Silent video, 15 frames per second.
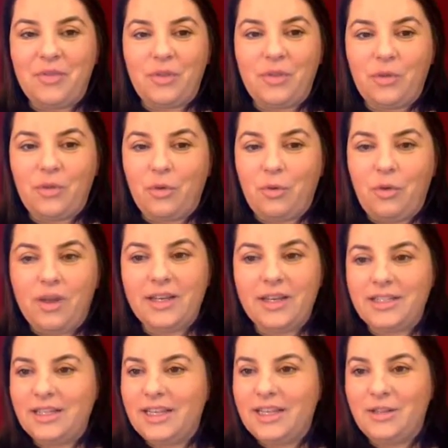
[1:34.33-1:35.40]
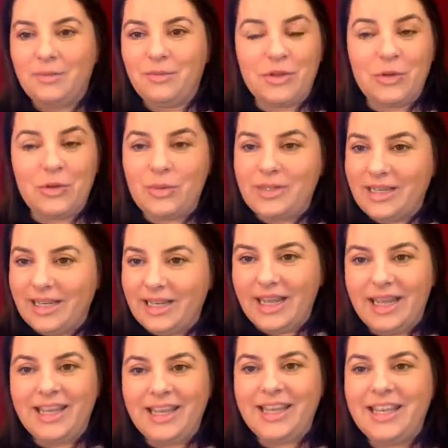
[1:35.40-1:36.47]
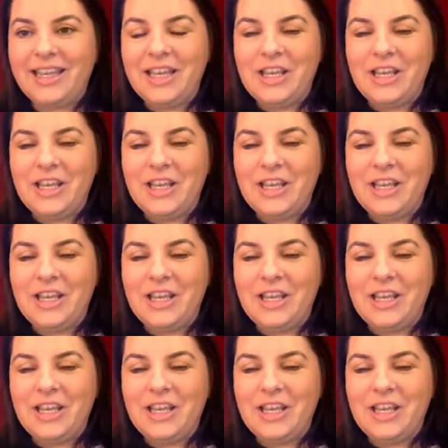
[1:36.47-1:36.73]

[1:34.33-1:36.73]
The quality, there was no delay.